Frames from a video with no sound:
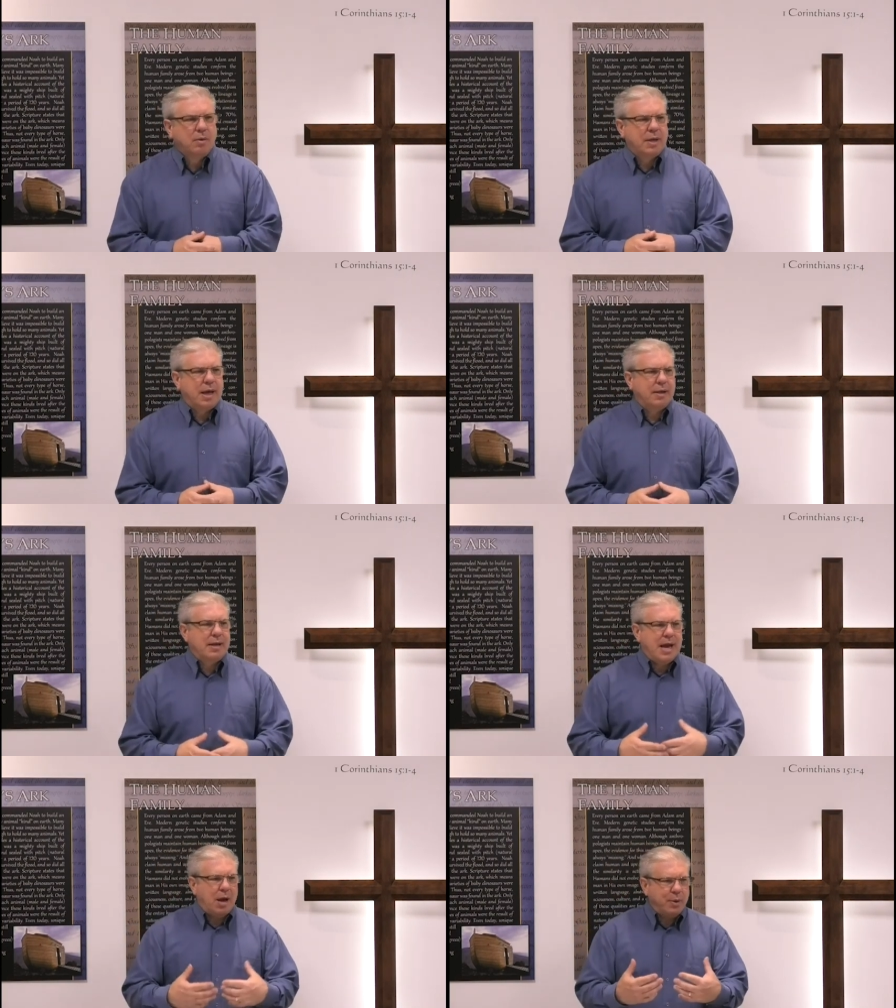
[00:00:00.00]

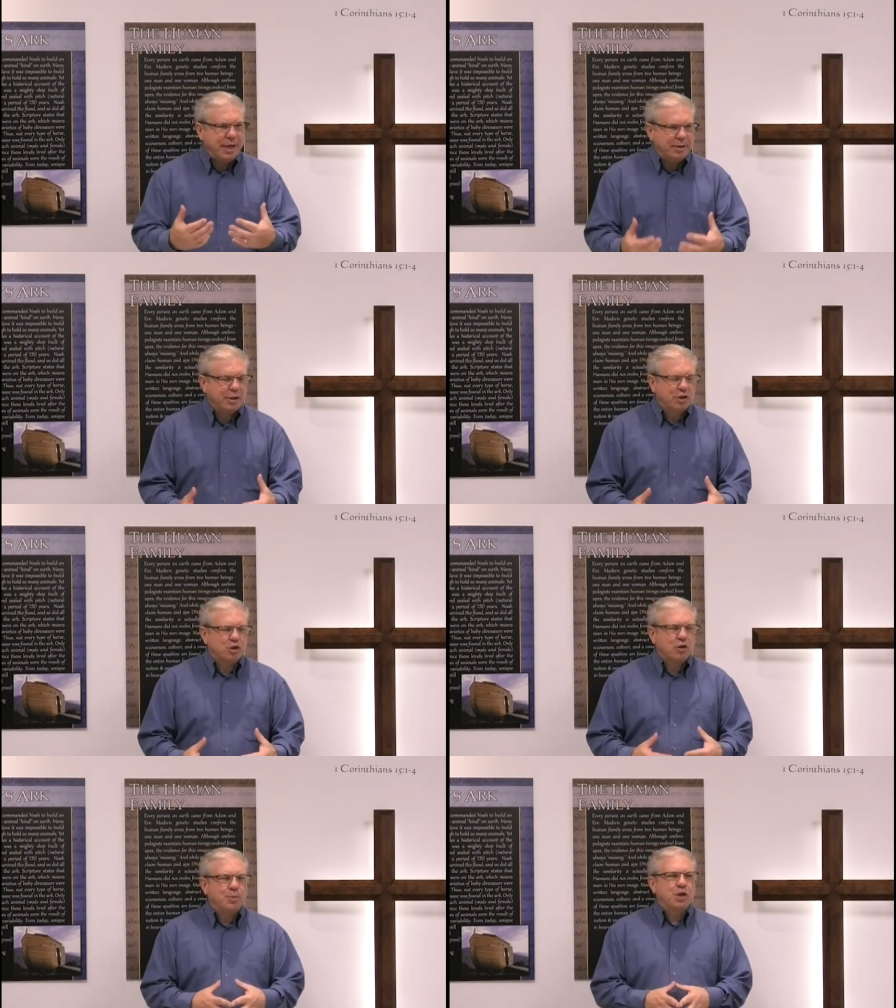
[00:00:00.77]
that now we get the
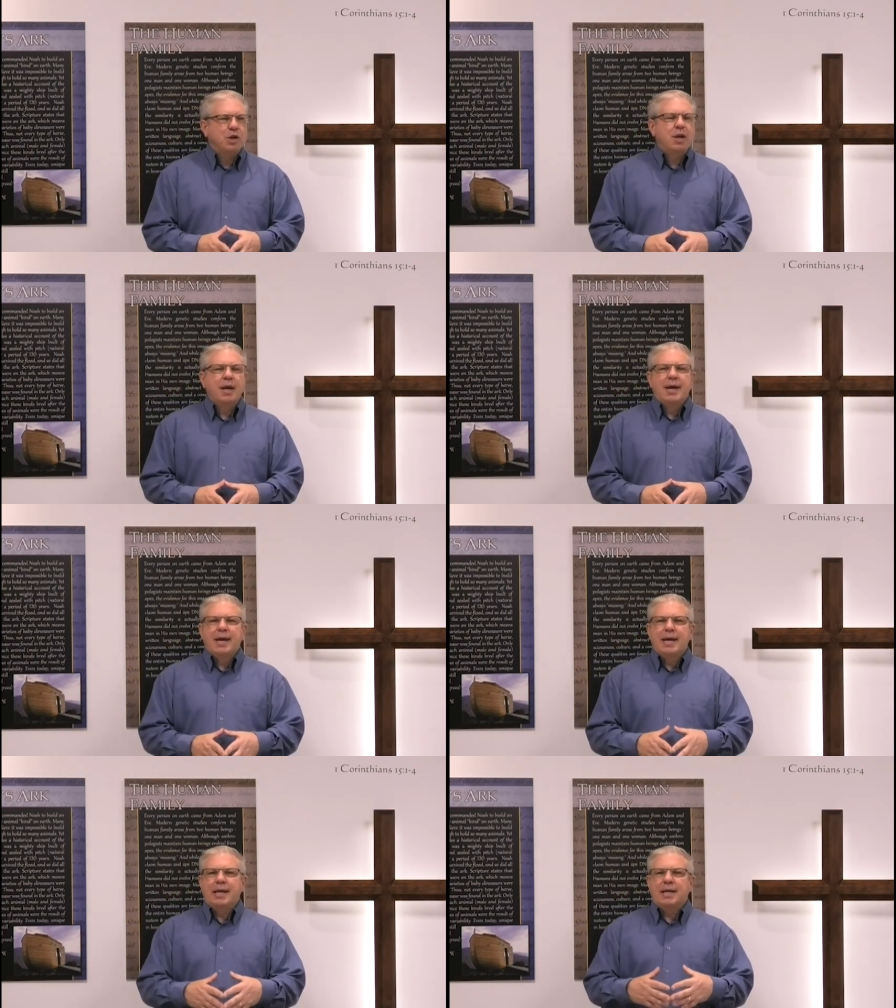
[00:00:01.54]
description.
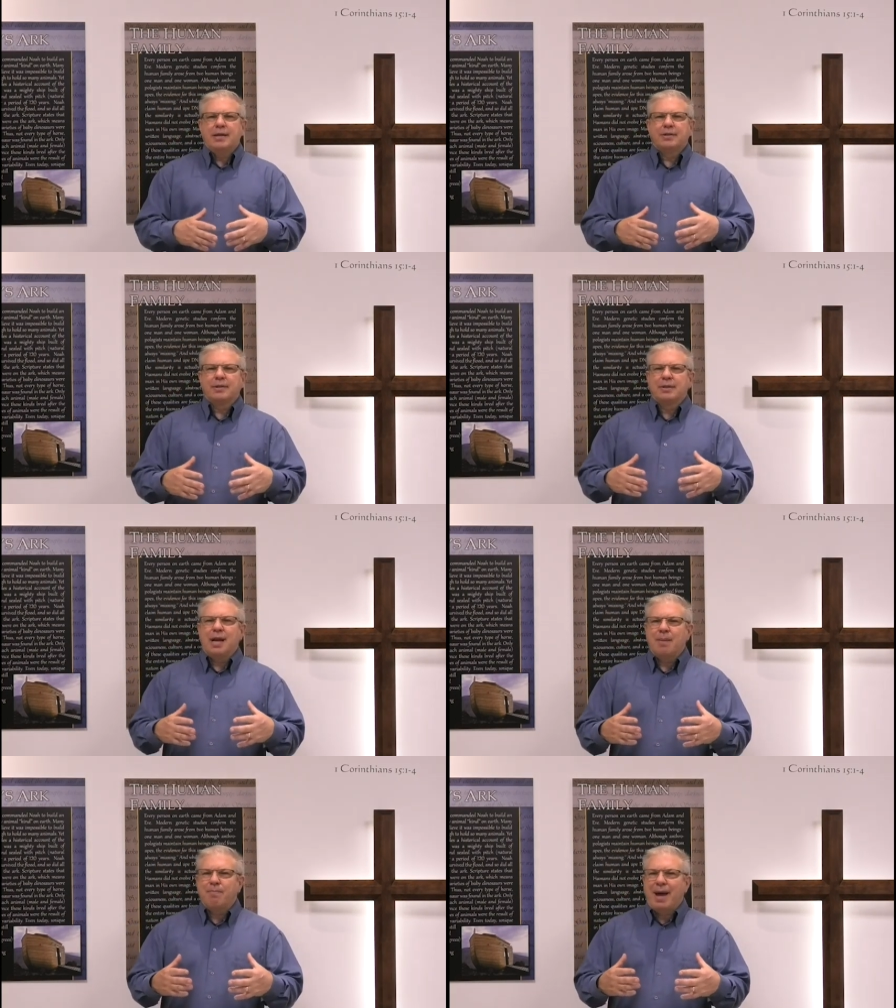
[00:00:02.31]
It is
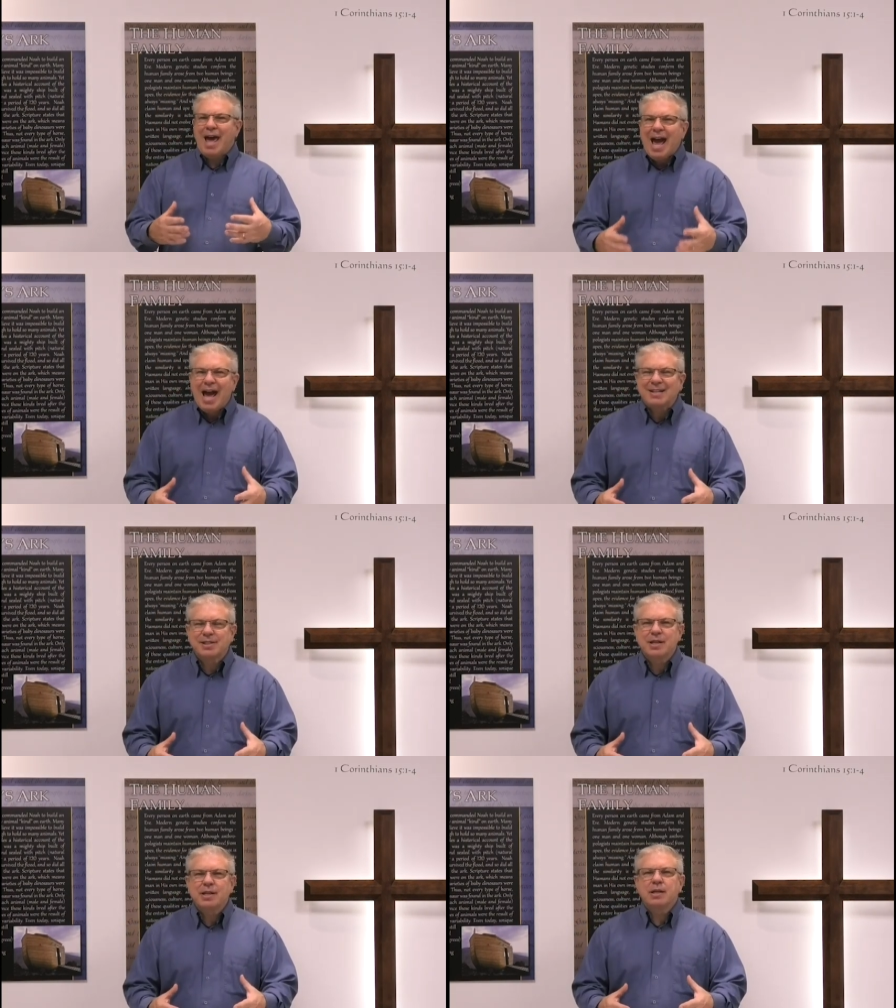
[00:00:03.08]
not by
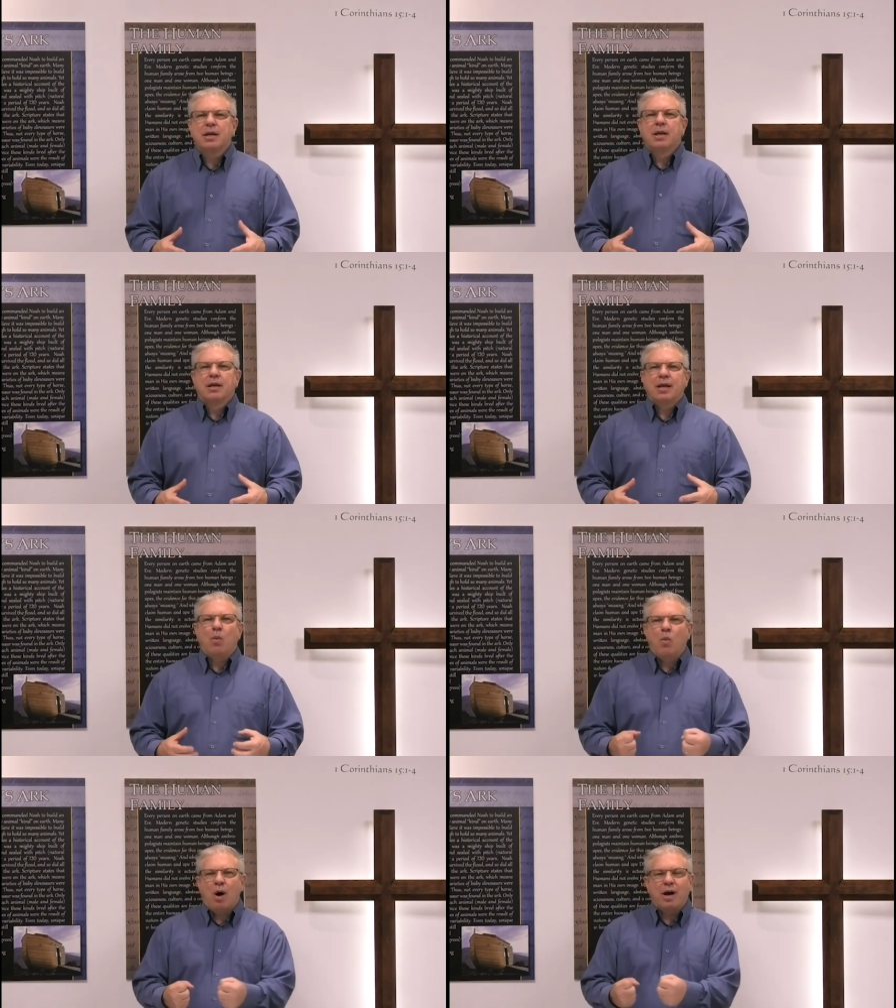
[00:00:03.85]
accident
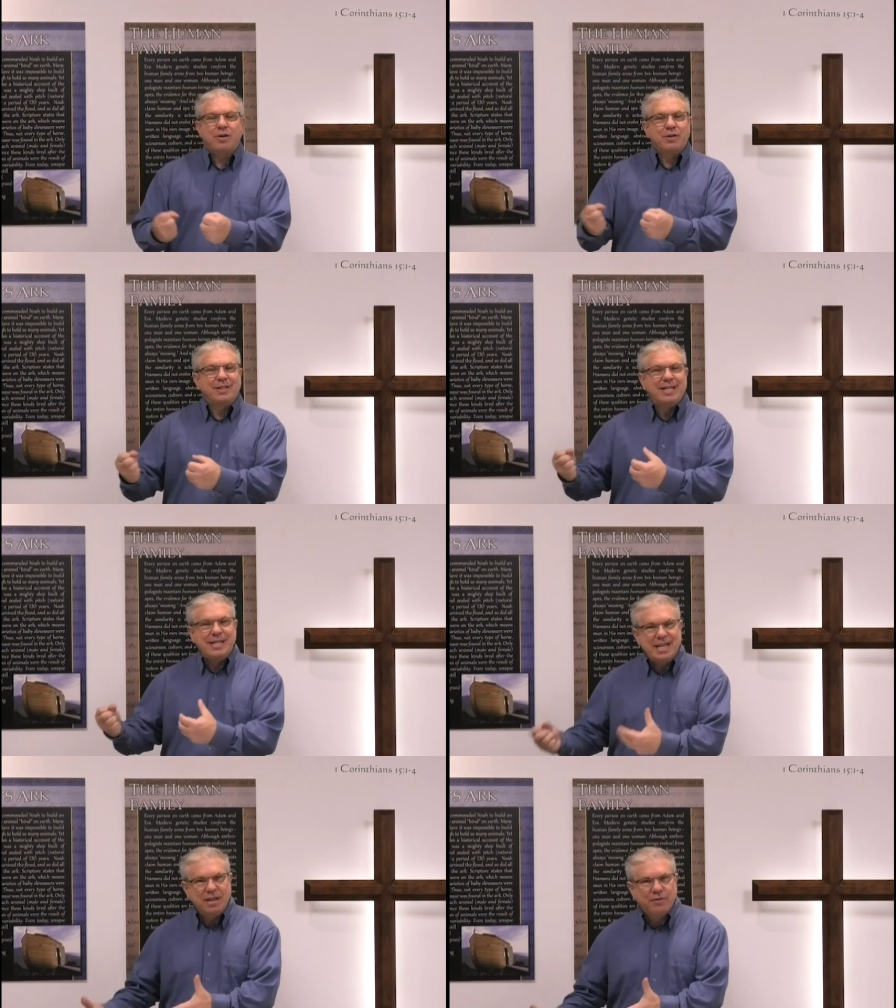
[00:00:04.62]
that water is
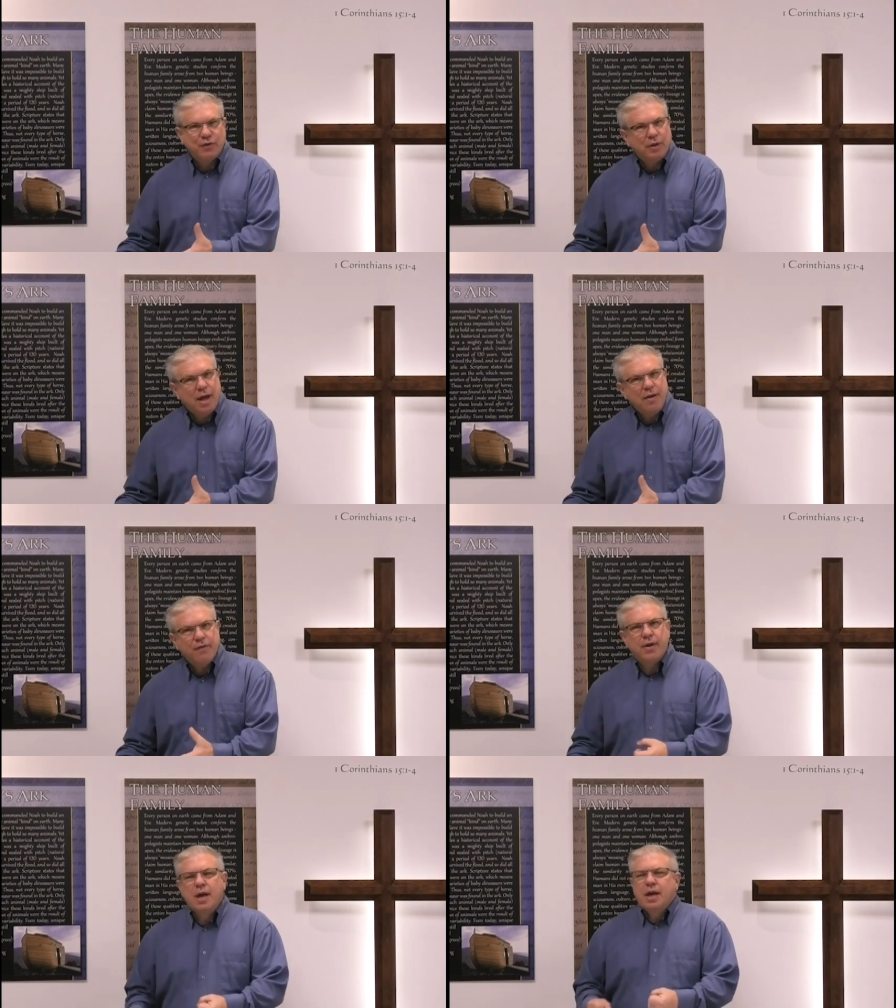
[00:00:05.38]
needed for
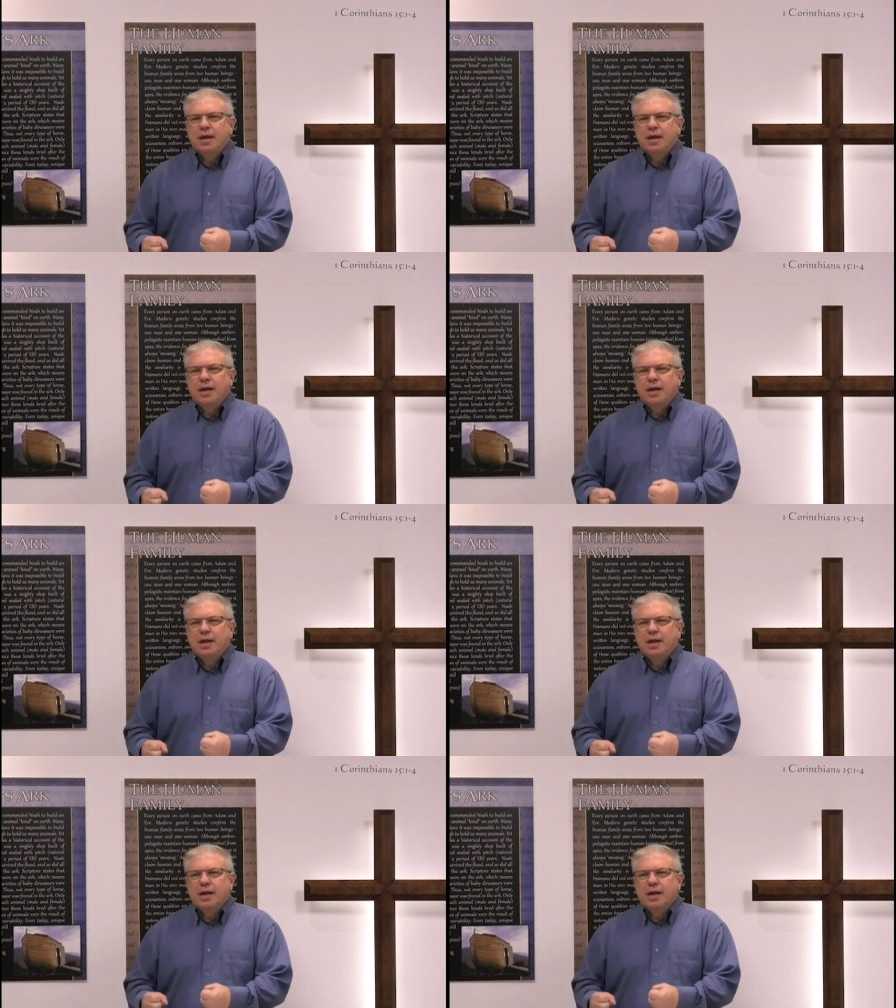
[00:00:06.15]
life.